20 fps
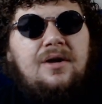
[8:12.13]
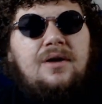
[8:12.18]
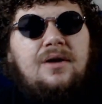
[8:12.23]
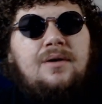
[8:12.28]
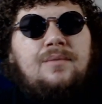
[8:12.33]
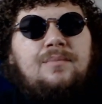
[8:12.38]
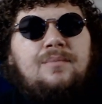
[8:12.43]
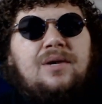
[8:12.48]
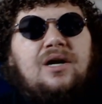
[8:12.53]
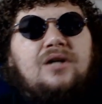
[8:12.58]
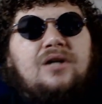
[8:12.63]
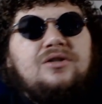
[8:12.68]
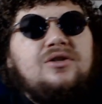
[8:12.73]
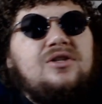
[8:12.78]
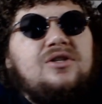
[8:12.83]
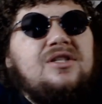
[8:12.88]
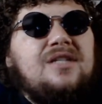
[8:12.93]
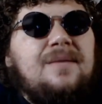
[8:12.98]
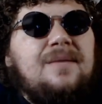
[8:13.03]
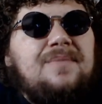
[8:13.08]
But also
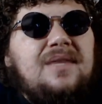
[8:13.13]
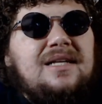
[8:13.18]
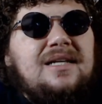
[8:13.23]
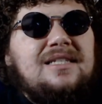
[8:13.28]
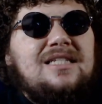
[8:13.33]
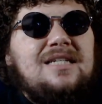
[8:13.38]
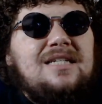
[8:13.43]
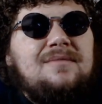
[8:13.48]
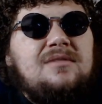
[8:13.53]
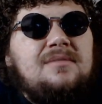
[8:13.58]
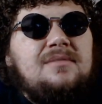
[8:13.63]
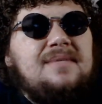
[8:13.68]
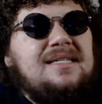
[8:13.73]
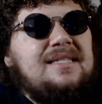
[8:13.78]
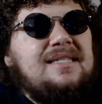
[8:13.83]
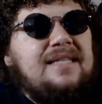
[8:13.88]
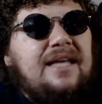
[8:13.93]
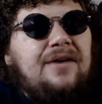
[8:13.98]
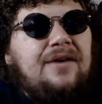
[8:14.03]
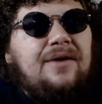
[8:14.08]
something seems to be
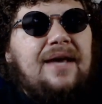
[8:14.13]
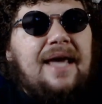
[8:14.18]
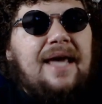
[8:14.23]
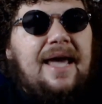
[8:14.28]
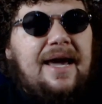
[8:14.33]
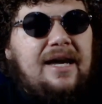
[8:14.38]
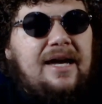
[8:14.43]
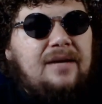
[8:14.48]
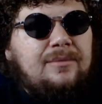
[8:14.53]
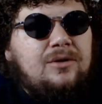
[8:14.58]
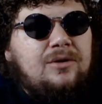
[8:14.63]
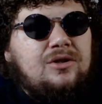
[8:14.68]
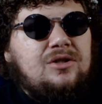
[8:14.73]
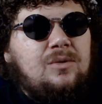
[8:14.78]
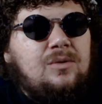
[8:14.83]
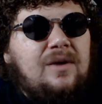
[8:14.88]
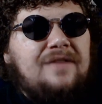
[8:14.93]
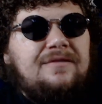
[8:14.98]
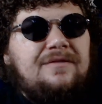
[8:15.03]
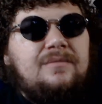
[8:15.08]
scaring animals
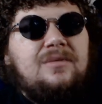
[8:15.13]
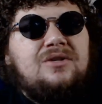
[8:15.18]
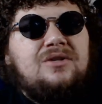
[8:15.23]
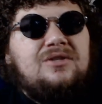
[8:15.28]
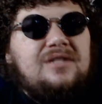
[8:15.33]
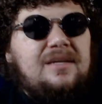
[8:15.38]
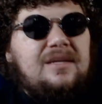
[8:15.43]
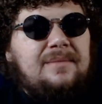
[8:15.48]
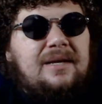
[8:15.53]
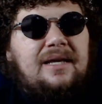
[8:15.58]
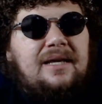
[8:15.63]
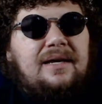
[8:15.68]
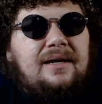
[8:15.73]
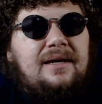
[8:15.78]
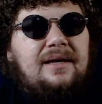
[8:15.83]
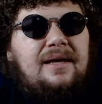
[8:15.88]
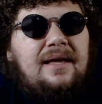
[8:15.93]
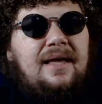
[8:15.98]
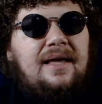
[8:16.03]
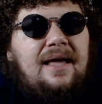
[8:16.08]
away from Yosemite,
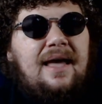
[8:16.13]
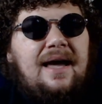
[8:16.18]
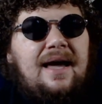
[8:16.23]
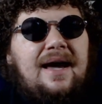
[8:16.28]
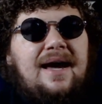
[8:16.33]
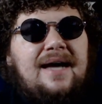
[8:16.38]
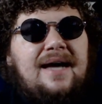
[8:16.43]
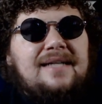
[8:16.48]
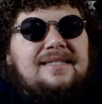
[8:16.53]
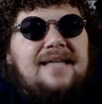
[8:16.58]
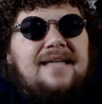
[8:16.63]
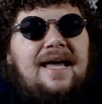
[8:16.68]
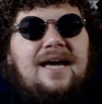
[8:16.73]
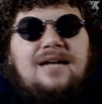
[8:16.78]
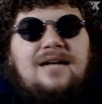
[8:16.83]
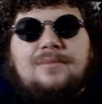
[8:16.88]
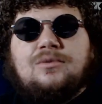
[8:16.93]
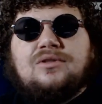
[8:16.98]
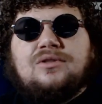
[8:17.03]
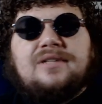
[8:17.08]
as
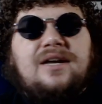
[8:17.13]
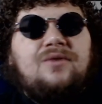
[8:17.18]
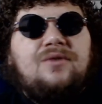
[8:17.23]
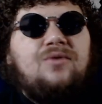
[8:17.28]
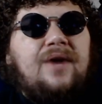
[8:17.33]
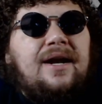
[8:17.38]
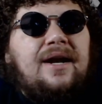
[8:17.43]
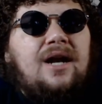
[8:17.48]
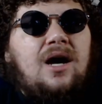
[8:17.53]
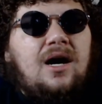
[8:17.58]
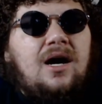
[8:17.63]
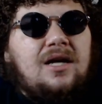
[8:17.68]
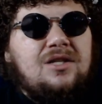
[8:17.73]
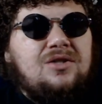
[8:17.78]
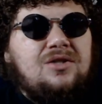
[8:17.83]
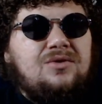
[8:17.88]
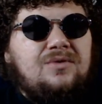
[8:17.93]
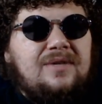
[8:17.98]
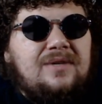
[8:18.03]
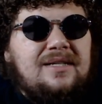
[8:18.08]
animals like
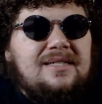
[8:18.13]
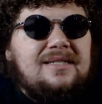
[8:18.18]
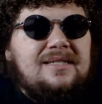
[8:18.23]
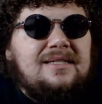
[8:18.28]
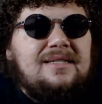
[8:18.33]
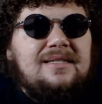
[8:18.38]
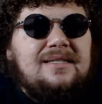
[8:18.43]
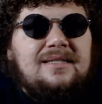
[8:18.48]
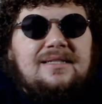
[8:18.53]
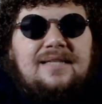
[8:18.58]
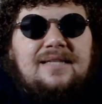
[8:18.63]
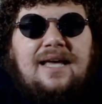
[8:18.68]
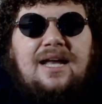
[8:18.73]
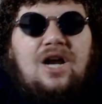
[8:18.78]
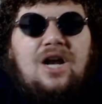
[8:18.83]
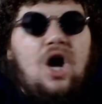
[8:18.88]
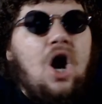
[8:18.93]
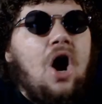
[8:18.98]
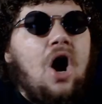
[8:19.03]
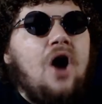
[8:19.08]
rhinoceroses and
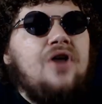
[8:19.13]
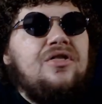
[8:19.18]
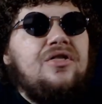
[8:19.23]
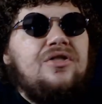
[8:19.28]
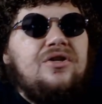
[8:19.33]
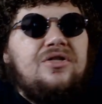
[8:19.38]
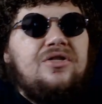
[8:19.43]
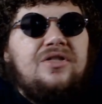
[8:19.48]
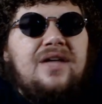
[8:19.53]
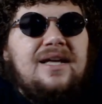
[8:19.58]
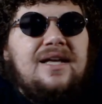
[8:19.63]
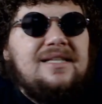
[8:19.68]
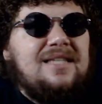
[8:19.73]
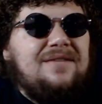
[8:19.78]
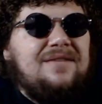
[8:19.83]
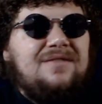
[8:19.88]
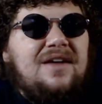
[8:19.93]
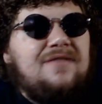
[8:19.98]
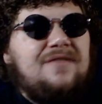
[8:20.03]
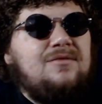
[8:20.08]
other things that
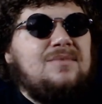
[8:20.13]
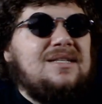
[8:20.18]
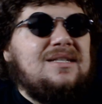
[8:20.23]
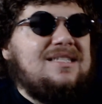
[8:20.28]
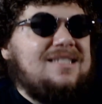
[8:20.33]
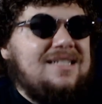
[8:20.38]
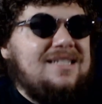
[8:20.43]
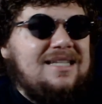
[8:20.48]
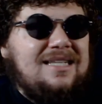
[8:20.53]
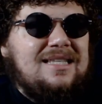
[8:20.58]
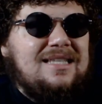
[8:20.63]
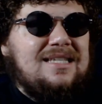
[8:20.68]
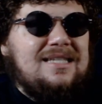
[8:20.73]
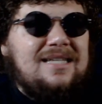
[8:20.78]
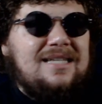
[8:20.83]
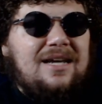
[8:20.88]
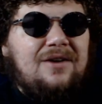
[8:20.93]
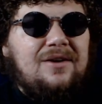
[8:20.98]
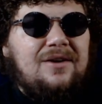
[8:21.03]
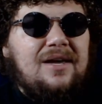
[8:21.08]
have never been seen in this
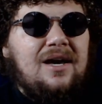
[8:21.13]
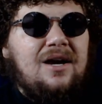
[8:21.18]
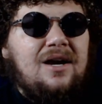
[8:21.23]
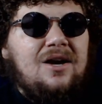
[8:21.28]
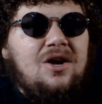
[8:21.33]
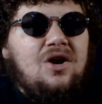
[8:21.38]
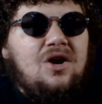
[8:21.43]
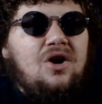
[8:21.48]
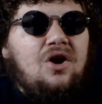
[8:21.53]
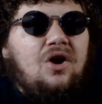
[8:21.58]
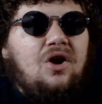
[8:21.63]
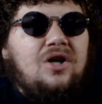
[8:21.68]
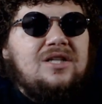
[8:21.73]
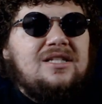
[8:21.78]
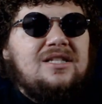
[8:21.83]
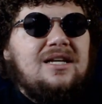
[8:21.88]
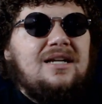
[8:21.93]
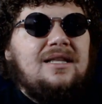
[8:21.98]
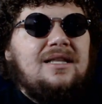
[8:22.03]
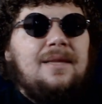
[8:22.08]
area are
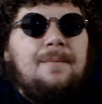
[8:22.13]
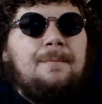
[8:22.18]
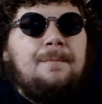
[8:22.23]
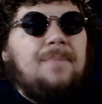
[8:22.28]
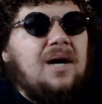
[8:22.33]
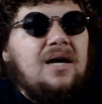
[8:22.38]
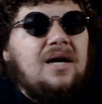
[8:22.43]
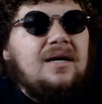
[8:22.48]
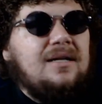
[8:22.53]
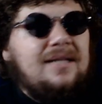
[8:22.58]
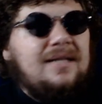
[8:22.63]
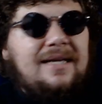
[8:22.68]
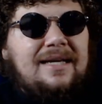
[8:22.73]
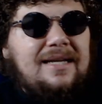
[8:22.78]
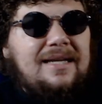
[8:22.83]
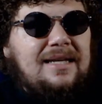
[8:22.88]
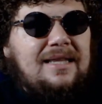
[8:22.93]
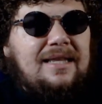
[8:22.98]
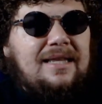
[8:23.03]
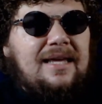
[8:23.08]
suddenly bungling
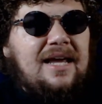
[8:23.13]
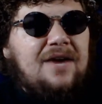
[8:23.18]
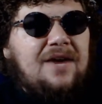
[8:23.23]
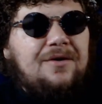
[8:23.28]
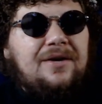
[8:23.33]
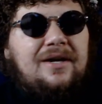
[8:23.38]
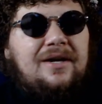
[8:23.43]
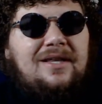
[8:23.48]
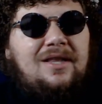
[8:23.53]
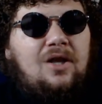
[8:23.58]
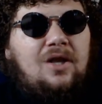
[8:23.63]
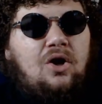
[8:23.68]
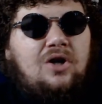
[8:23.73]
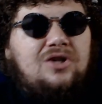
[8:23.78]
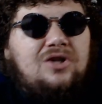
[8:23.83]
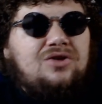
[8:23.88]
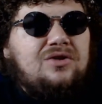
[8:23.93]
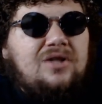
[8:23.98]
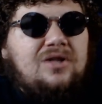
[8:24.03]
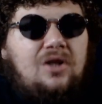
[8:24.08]
into the area in
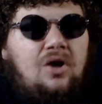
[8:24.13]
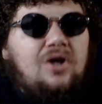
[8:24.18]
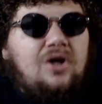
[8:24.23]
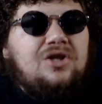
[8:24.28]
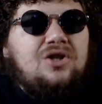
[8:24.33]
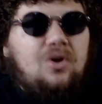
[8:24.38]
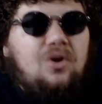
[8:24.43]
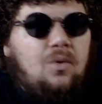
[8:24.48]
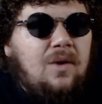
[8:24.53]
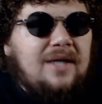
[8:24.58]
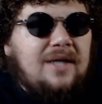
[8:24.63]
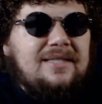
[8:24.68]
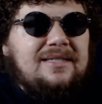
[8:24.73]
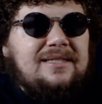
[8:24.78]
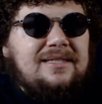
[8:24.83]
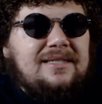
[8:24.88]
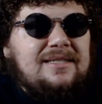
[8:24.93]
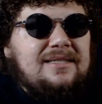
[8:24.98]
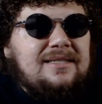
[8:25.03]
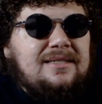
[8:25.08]
larger and larger
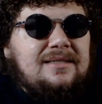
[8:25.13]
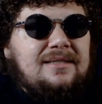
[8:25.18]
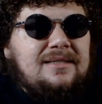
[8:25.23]
quantities.